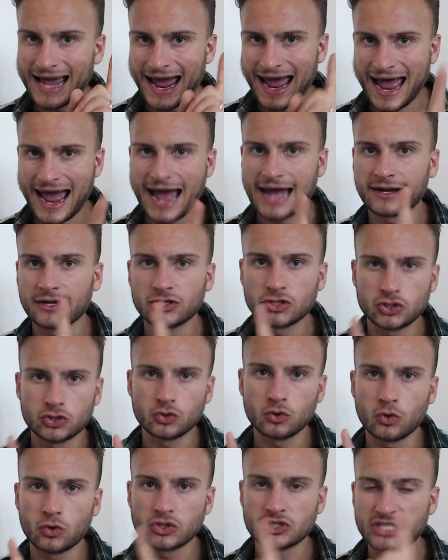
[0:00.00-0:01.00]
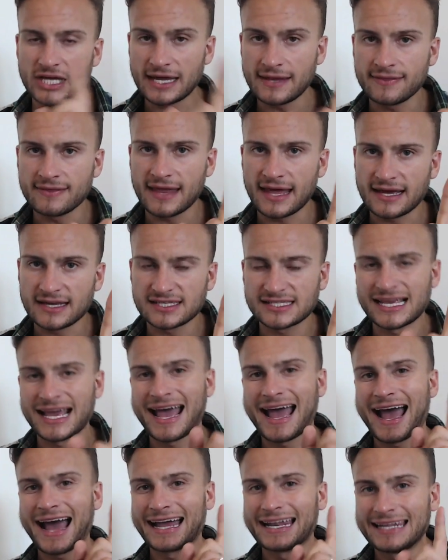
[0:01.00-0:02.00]
Anne and George in this?
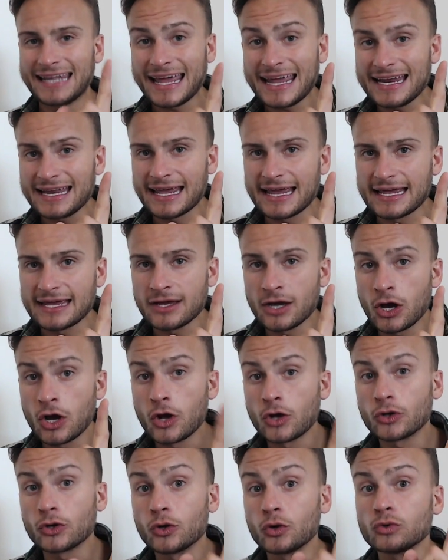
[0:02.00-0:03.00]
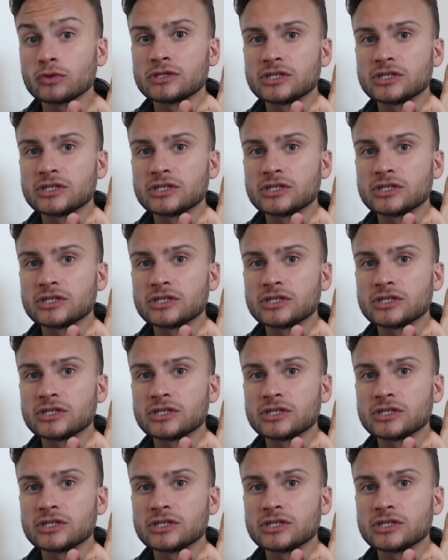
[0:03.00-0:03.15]
A lady called